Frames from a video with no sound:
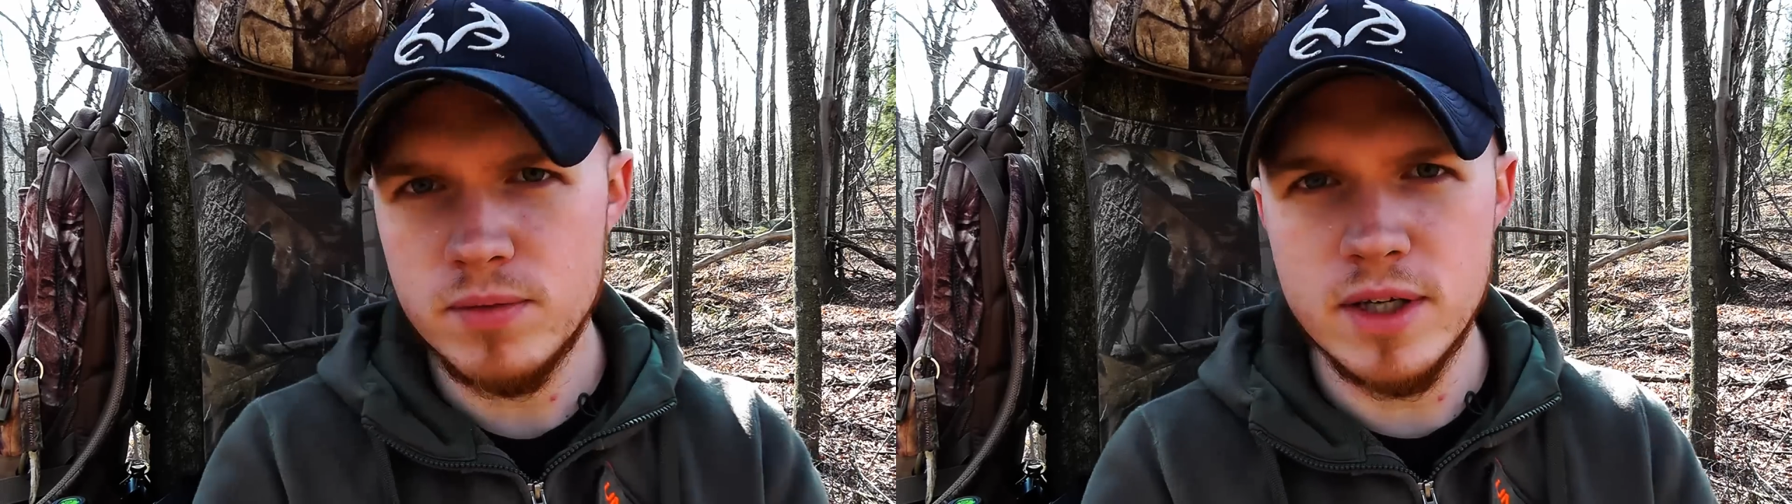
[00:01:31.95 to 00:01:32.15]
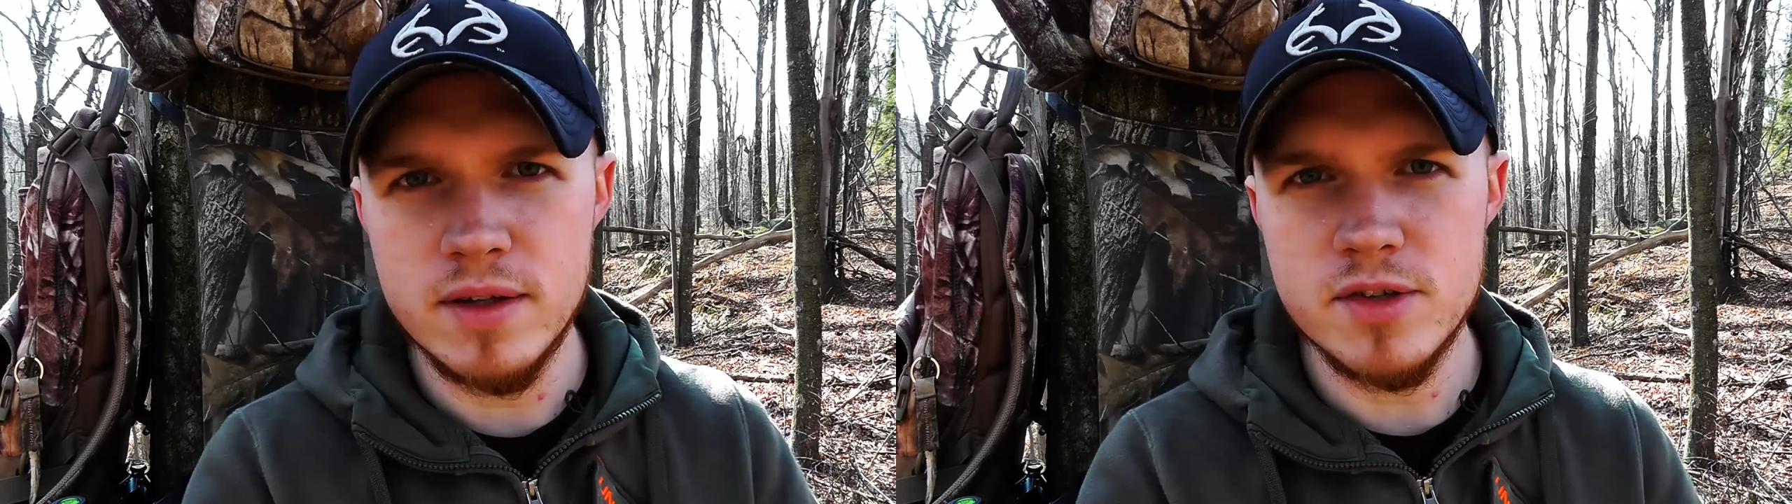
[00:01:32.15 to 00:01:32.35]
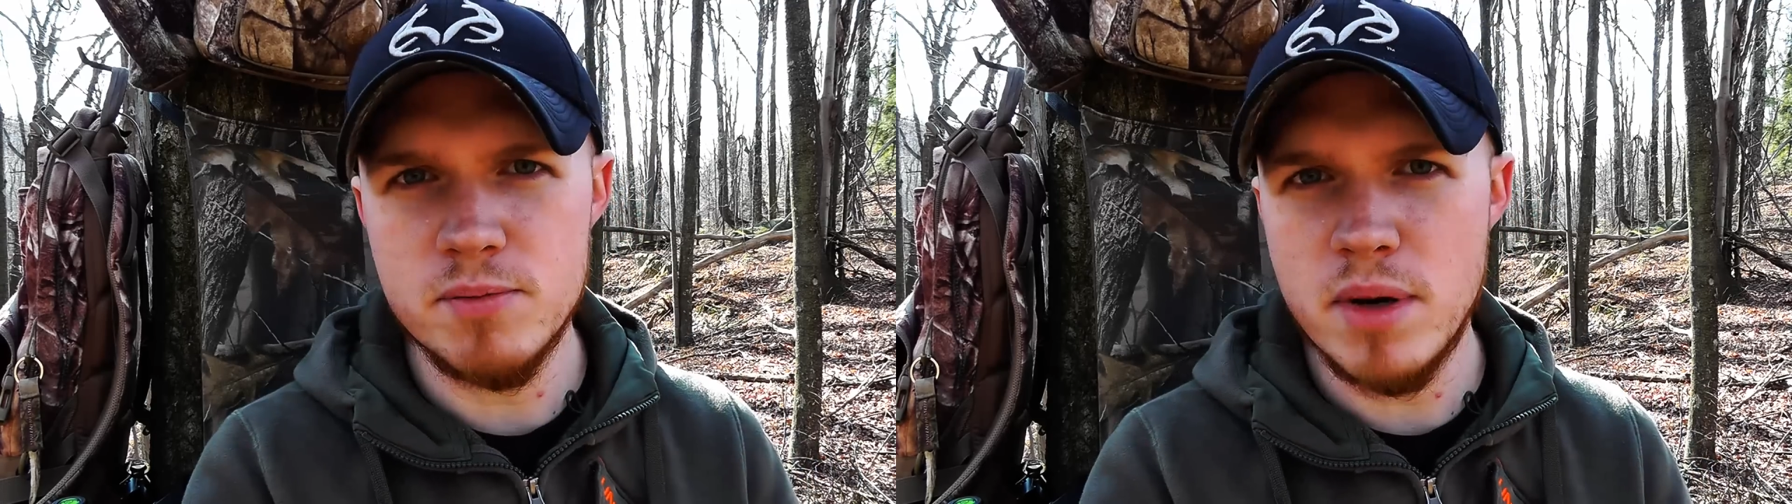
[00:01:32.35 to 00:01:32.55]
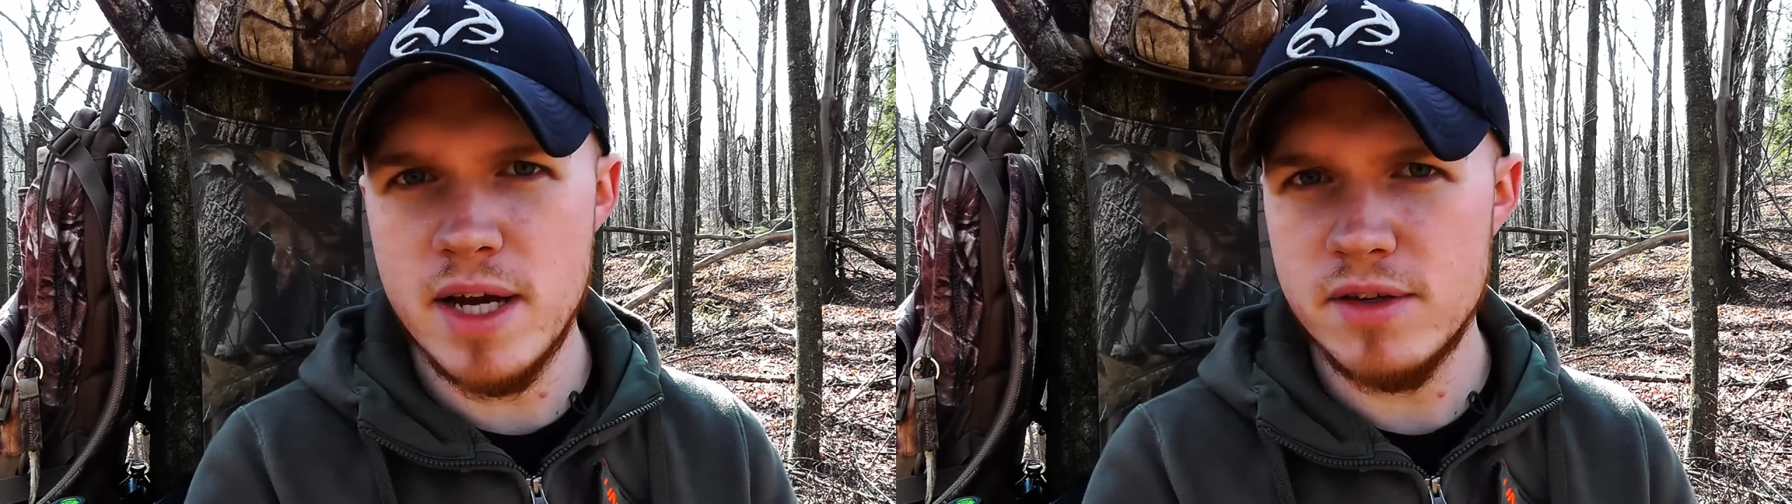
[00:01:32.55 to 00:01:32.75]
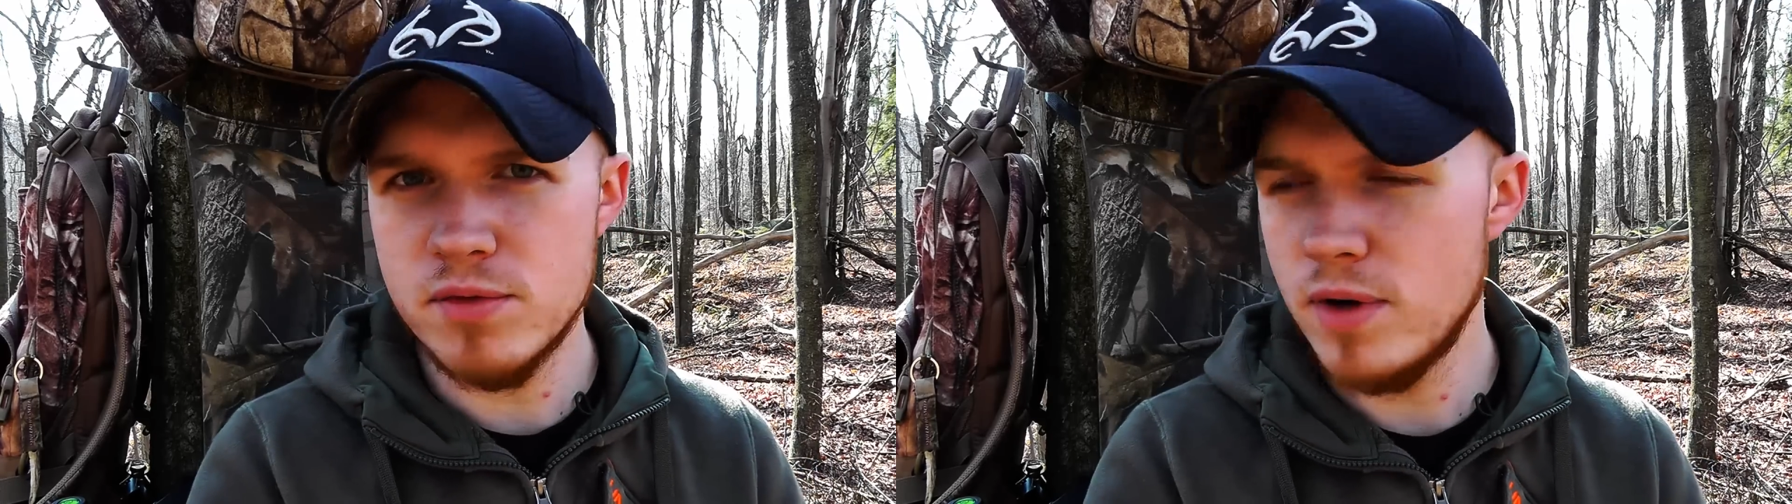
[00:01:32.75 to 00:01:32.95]
getting this
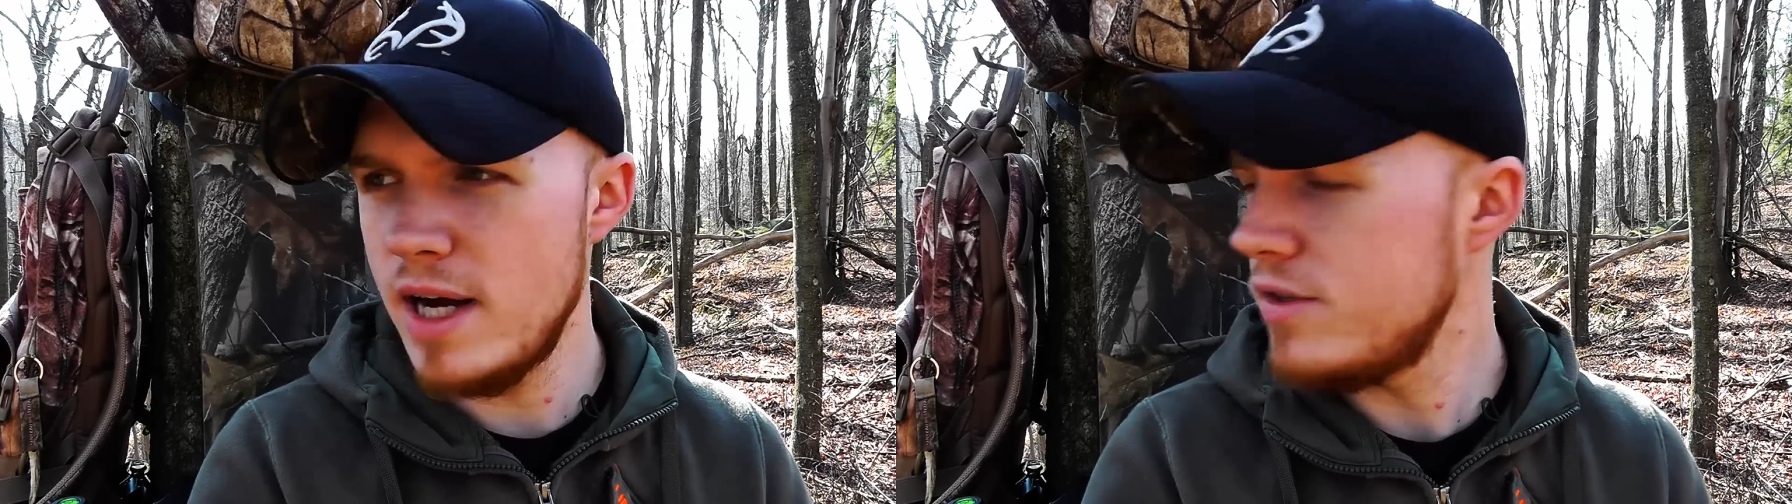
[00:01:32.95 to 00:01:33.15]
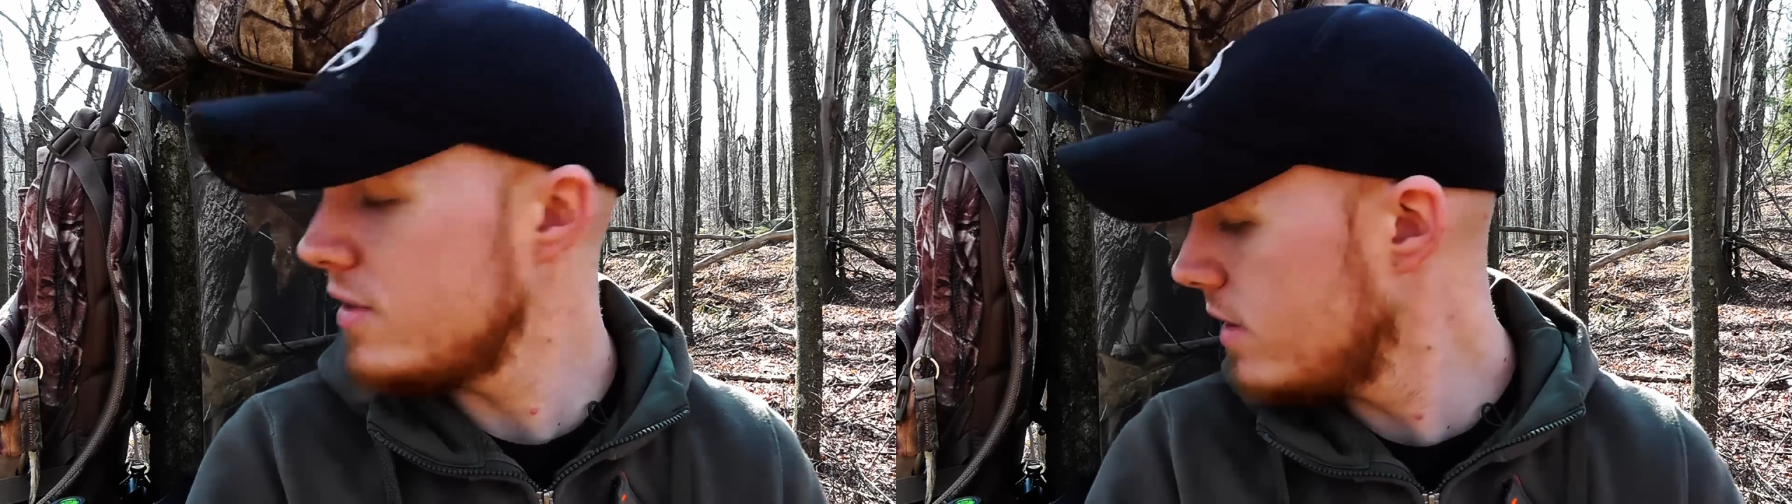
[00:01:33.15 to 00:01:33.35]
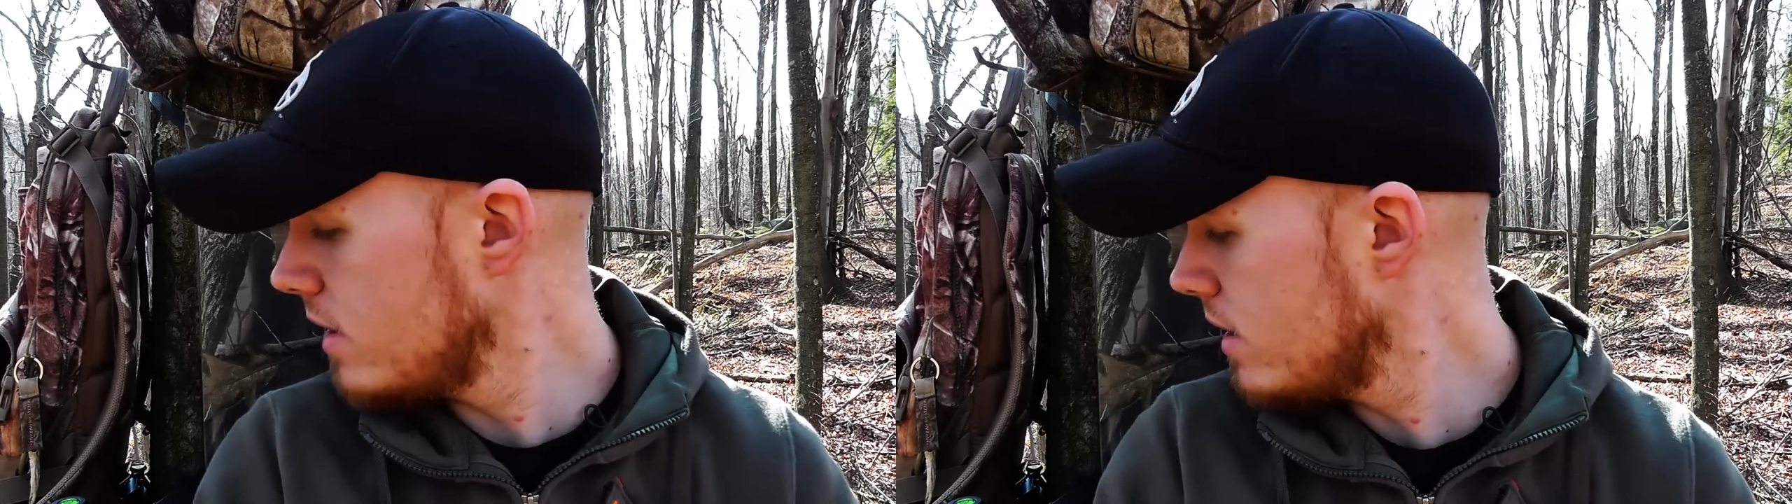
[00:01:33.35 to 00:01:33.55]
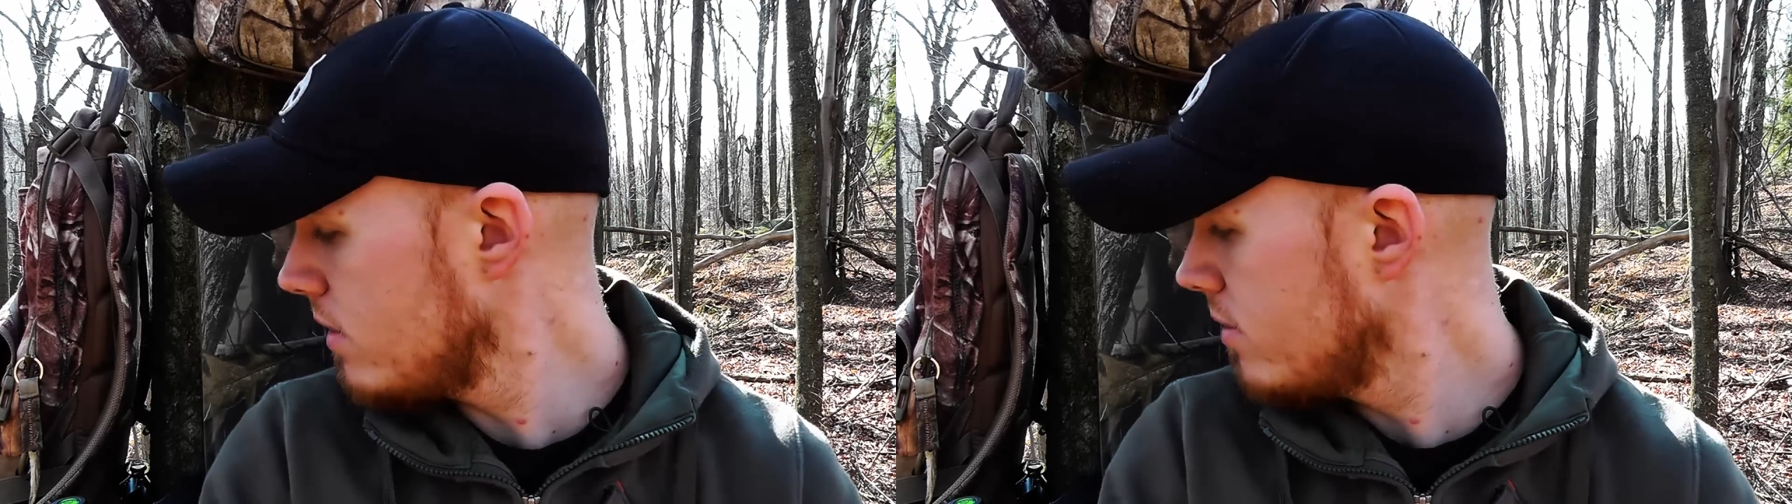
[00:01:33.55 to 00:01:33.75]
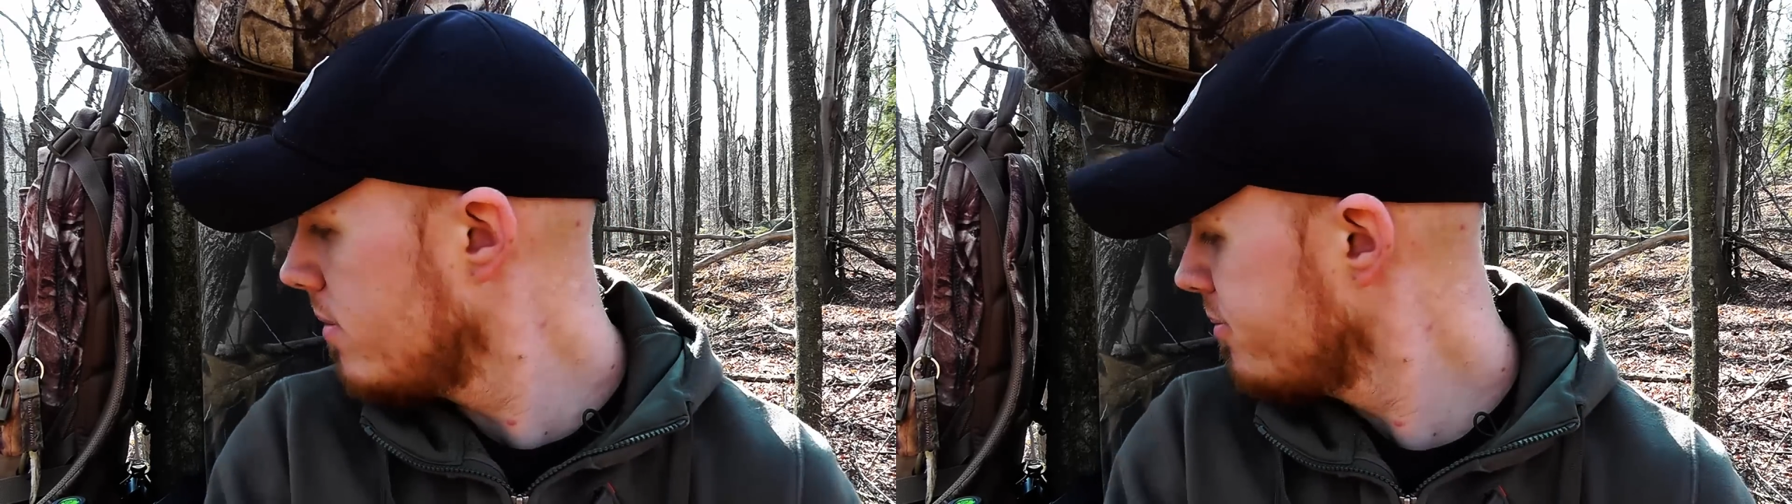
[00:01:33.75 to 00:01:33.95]
base ratcheted
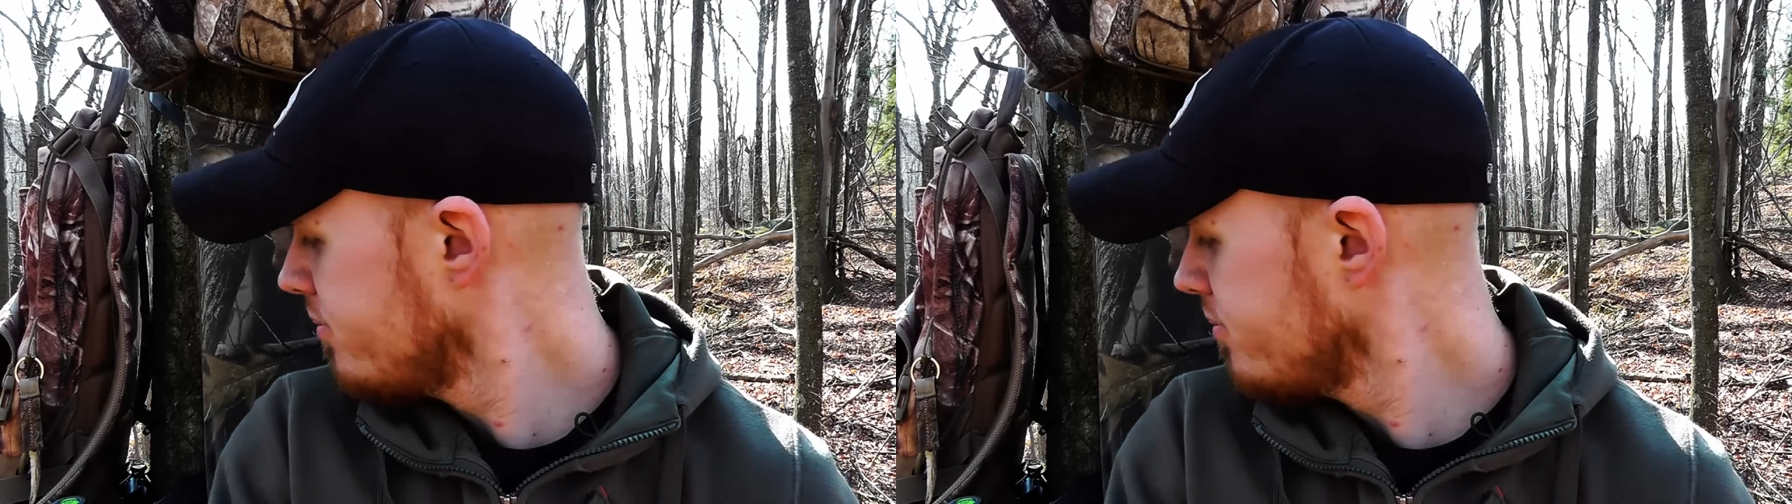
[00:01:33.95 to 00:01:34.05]
down.